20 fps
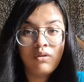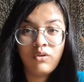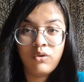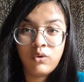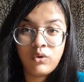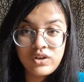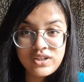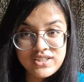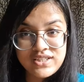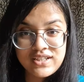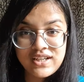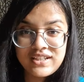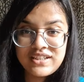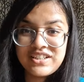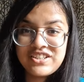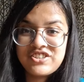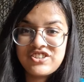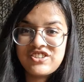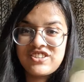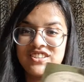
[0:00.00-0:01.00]
old
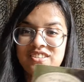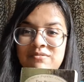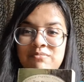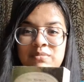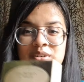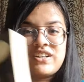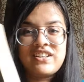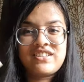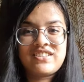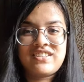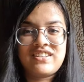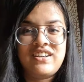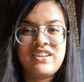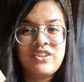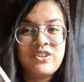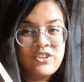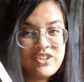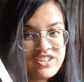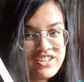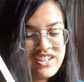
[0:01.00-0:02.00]
edition but a
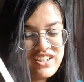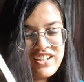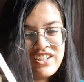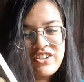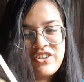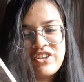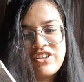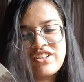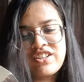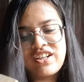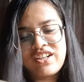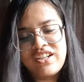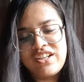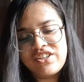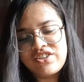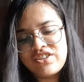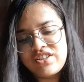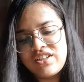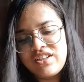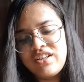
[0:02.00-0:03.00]
good in a good
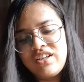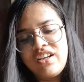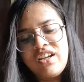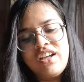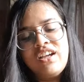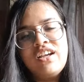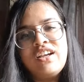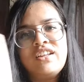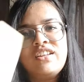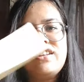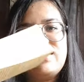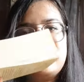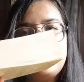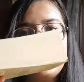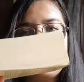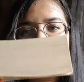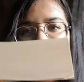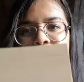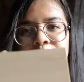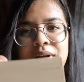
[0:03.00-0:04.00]
condition
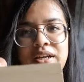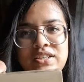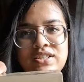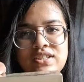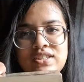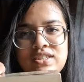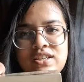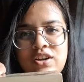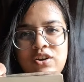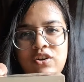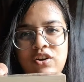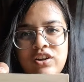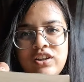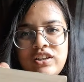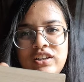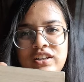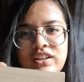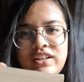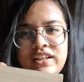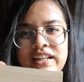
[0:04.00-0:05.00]
the pages are
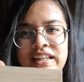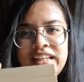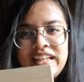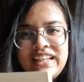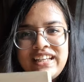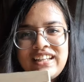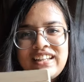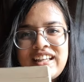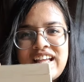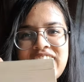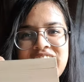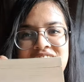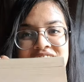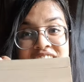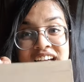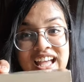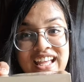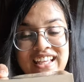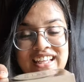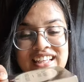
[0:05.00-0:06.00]
all clean and
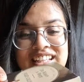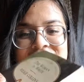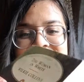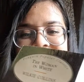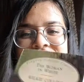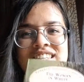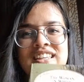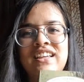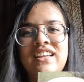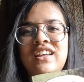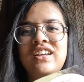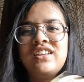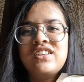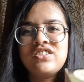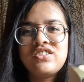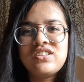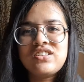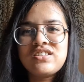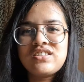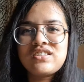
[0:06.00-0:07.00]
nice
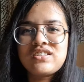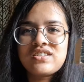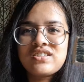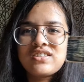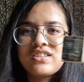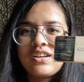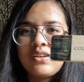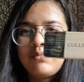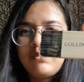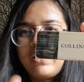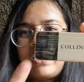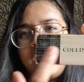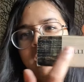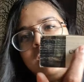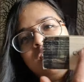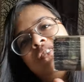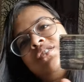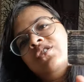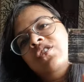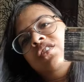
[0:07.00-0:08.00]
just some
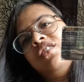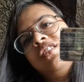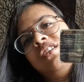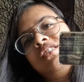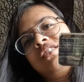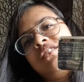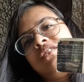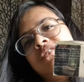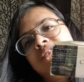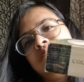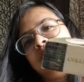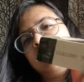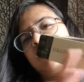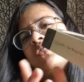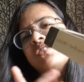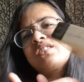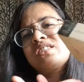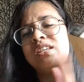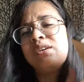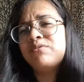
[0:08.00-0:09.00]
lines on this
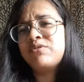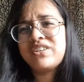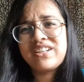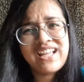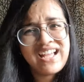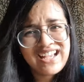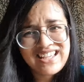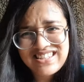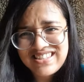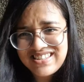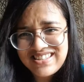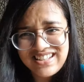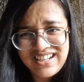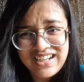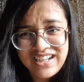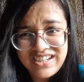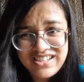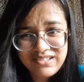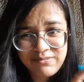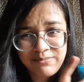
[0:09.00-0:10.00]
because someone has
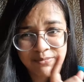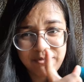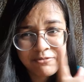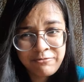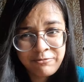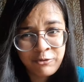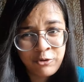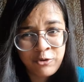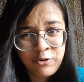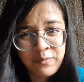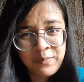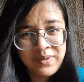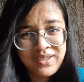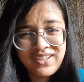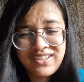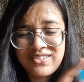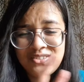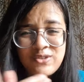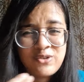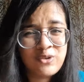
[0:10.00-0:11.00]
read it before
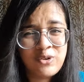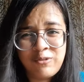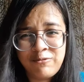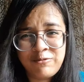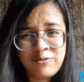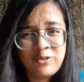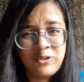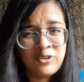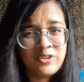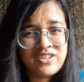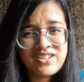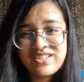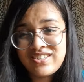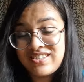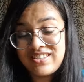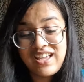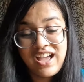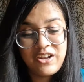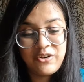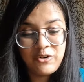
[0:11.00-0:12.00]
me so of
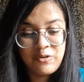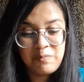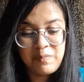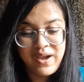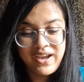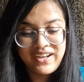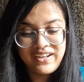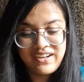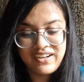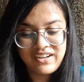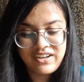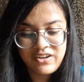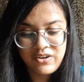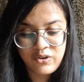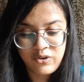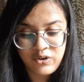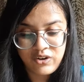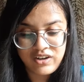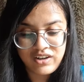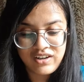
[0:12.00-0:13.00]
course I don't mind it at
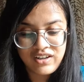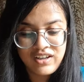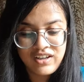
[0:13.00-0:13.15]
all